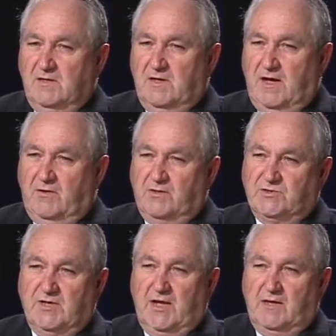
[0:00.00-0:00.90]
how
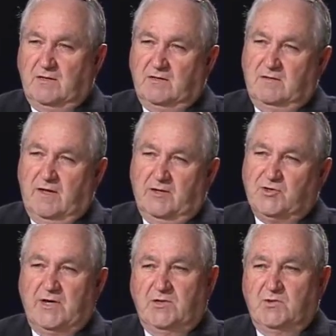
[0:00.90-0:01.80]
to
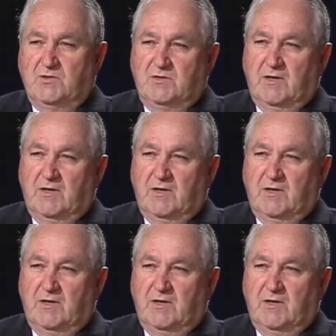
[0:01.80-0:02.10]
change